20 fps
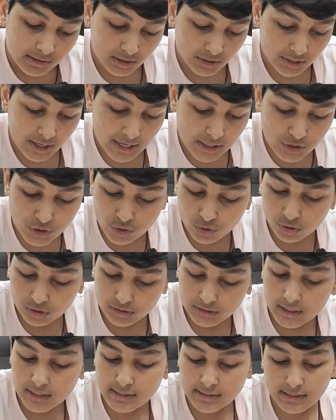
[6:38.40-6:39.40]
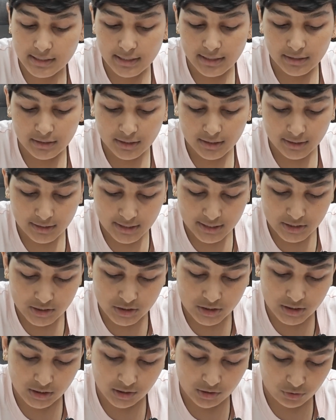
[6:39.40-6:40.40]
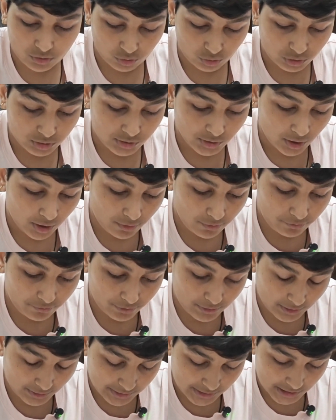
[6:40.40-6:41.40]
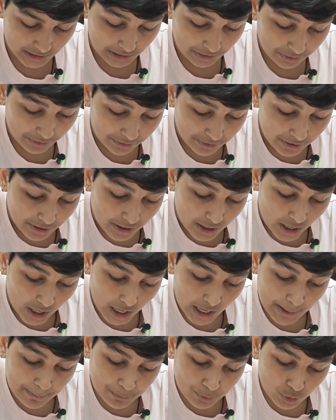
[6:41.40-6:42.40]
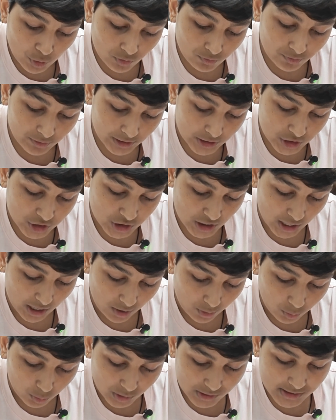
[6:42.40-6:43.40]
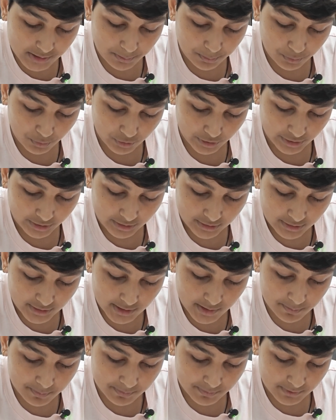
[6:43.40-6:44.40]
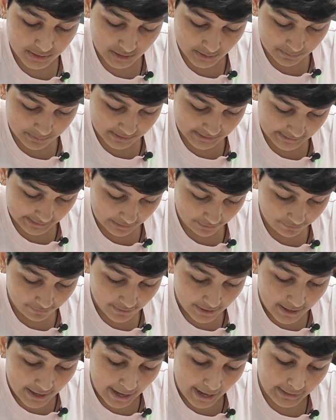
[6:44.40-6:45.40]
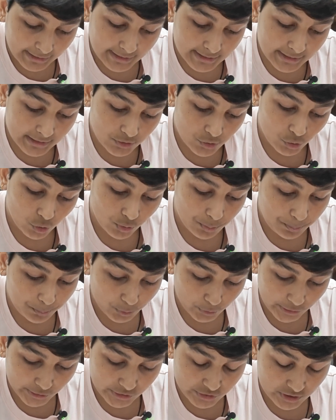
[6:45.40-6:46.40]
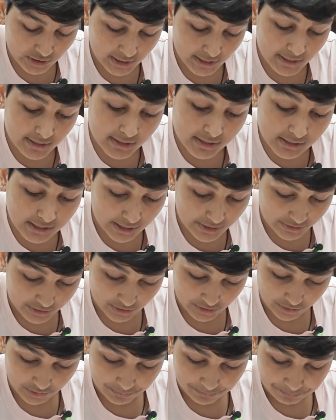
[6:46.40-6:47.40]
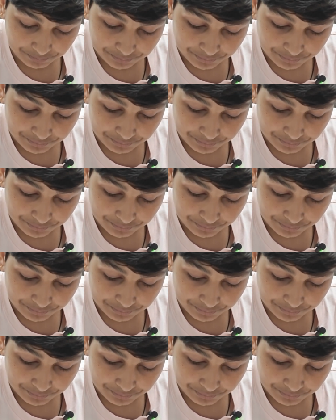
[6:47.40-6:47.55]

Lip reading: The Rashtrakutas encouraged the growth of Kannada. Amogh Varsha was a poet in himself and he wrote poetry in Kannada.